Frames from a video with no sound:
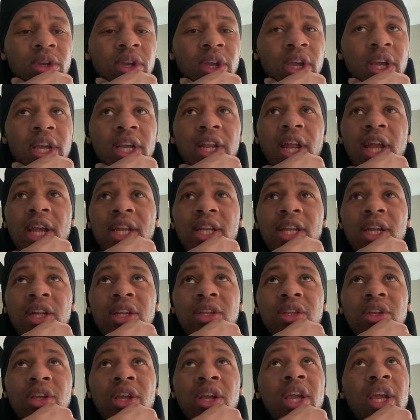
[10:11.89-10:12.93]
It ain't
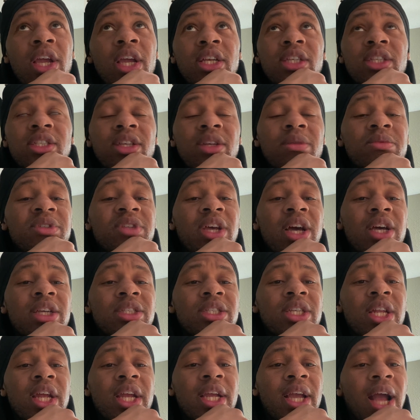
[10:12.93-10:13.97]
nothing, and sometimes
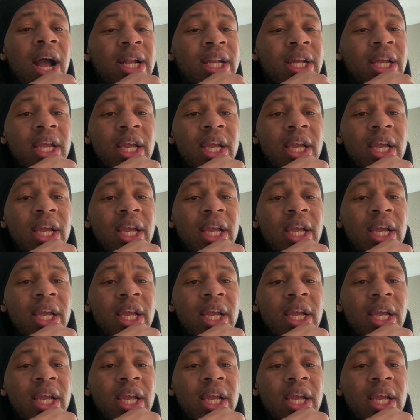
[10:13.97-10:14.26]
it ain't got to